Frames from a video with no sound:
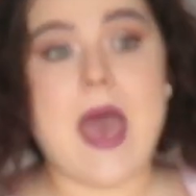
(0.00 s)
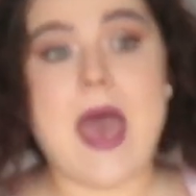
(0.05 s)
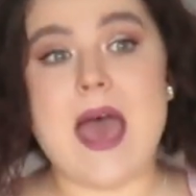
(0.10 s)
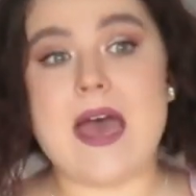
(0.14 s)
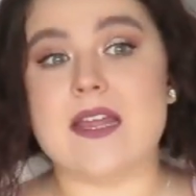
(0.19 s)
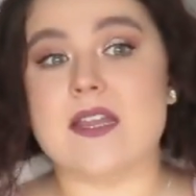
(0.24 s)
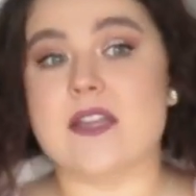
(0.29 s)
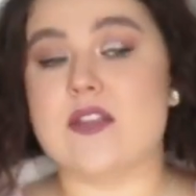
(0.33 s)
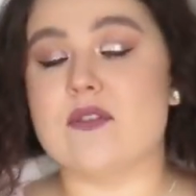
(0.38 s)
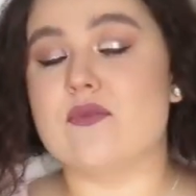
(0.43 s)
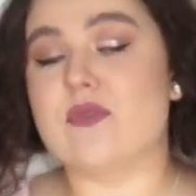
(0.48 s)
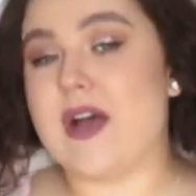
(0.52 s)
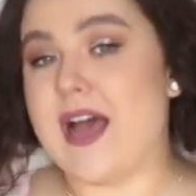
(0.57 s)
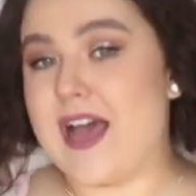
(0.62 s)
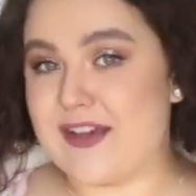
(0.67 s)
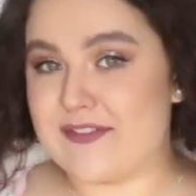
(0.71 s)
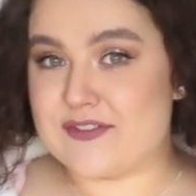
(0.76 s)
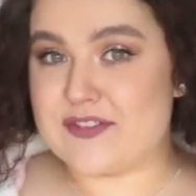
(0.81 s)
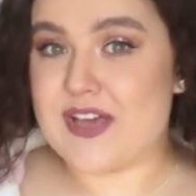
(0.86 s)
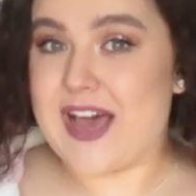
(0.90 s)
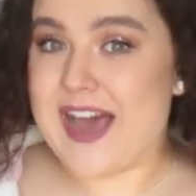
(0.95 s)
And you will
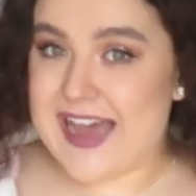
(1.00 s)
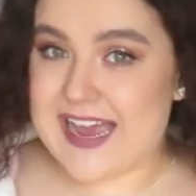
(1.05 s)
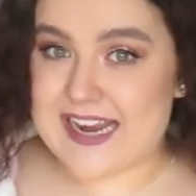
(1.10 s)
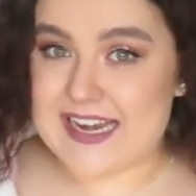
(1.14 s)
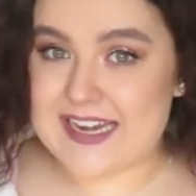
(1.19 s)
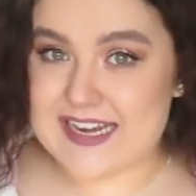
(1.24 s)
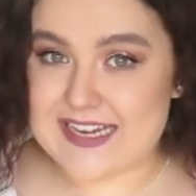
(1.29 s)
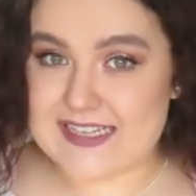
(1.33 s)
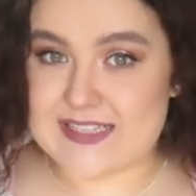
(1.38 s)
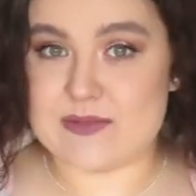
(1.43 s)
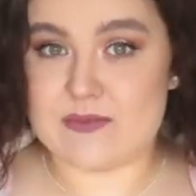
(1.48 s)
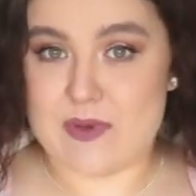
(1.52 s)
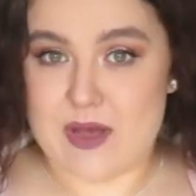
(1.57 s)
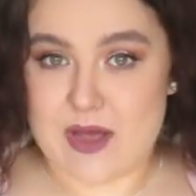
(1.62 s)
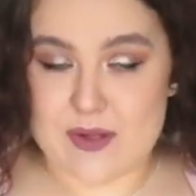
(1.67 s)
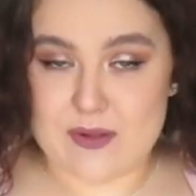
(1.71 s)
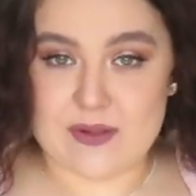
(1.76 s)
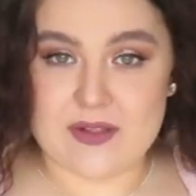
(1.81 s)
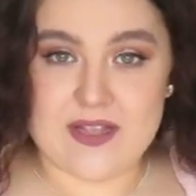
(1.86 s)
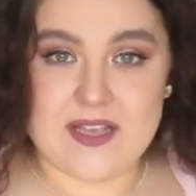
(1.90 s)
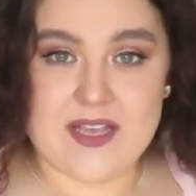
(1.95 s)
have to iron it as
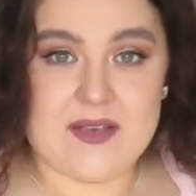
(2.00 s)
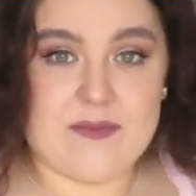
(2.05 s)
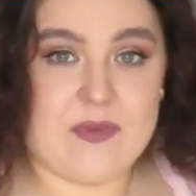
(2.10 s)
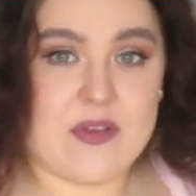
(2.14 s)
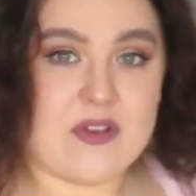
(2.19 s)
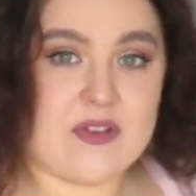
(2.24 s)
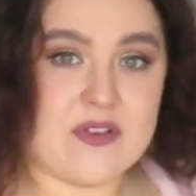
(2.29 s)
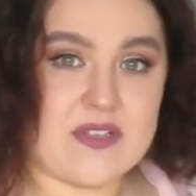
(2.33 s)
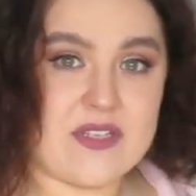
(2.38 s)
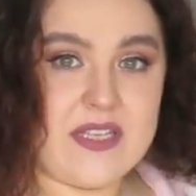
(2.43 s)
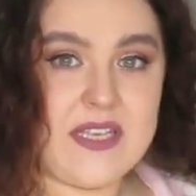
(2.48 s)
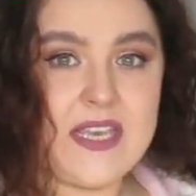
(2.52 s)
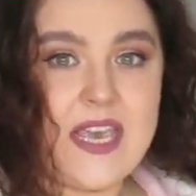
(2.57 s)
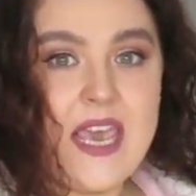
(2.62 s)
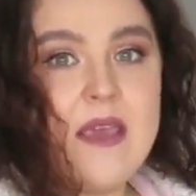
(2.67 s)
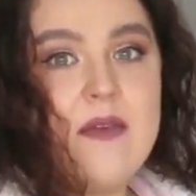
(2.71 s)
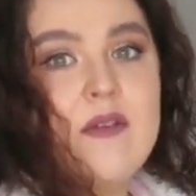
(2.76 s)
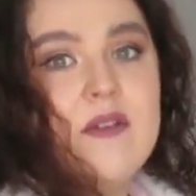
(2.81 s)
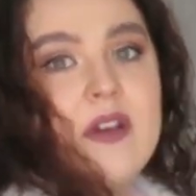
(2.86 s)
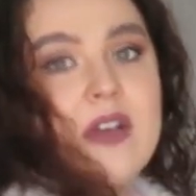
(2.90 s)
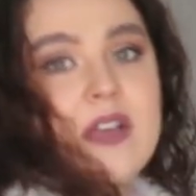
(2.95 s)
well, because it
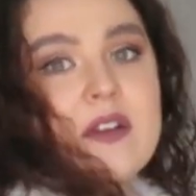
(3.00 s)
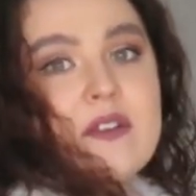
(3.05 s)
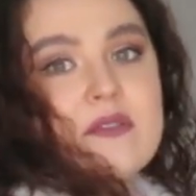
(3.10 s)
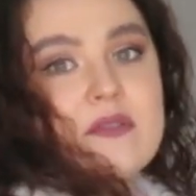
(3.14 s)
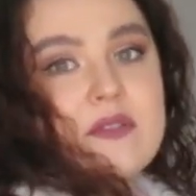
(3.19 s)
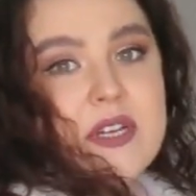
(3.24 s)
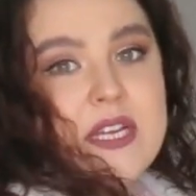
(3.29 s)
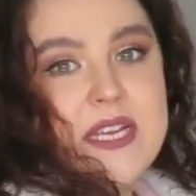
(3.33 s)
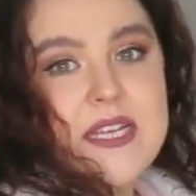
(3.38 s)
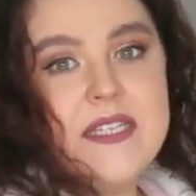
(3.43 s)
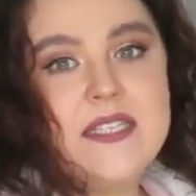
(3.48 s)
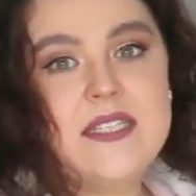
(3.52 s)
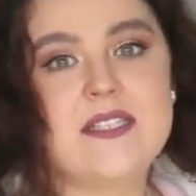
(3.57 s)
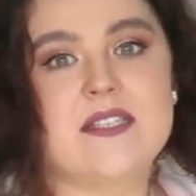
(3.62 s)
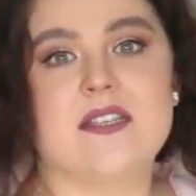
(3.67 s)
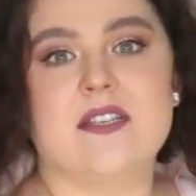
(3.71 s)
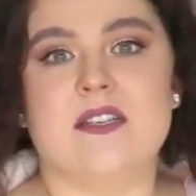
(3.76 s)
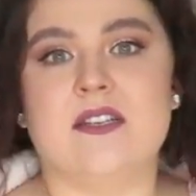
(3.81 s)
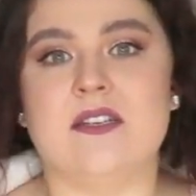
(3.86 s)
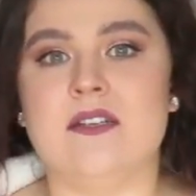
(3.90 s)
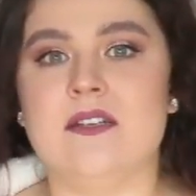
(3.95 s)
came quite
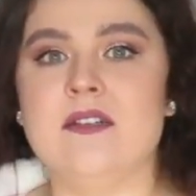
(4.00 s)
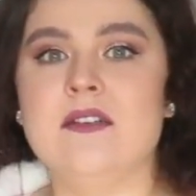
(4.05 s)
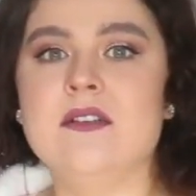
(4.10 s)
creased.